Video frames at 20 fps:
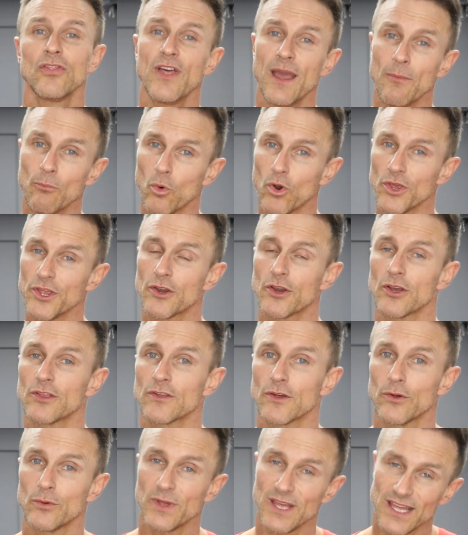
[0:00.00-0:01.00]
then what you can
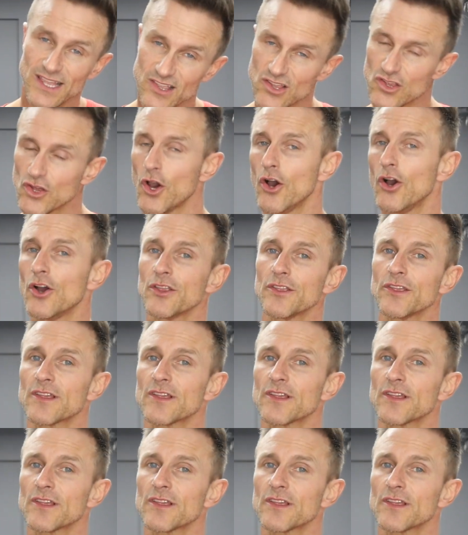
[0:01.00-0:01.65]
do is turn